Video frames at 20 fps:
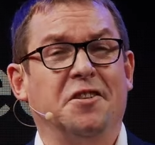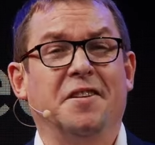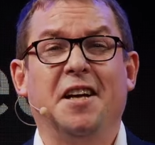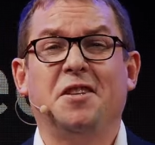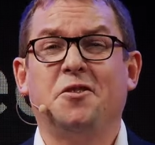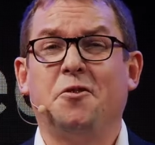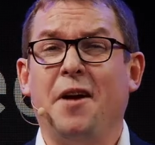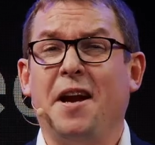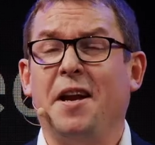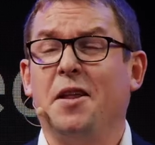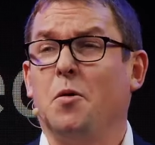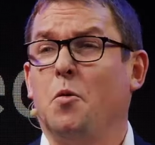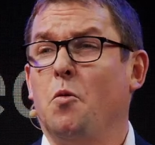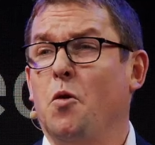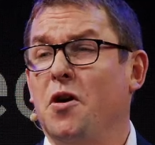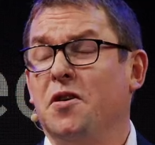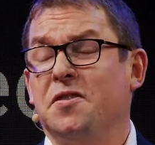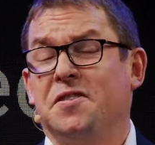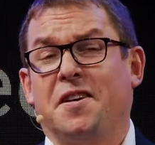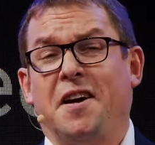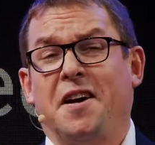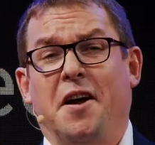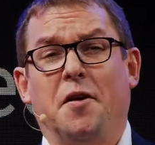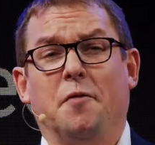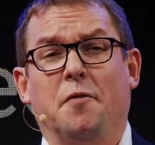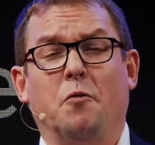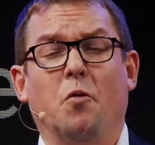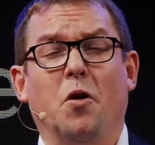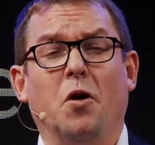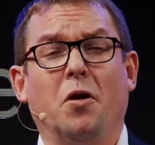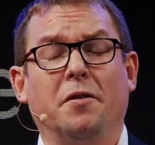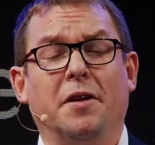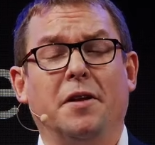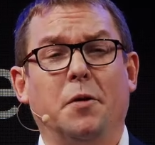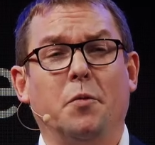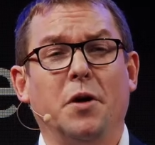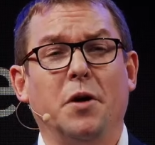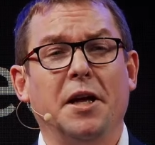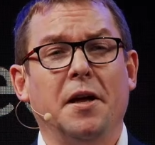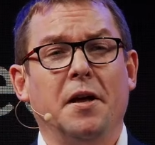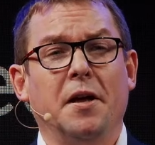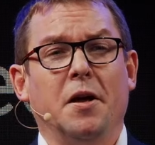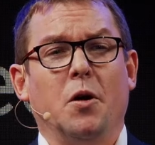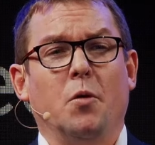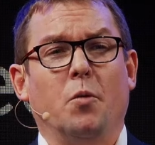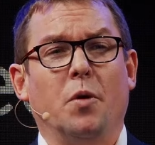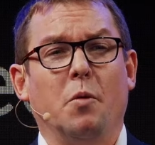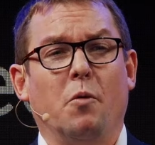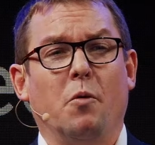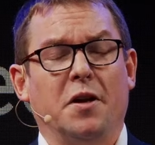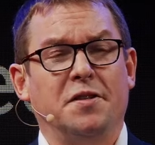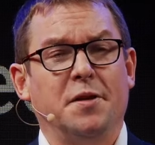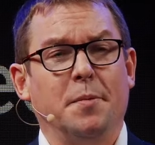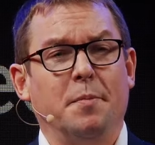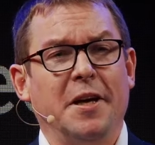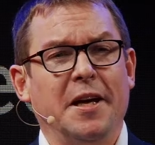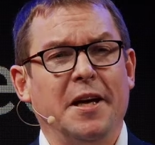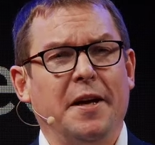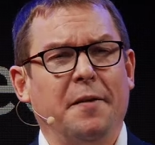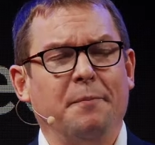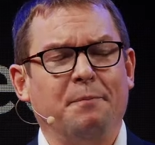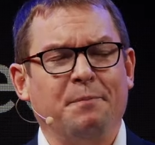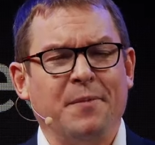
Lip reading: That's really the worst kind of world that we want to be in.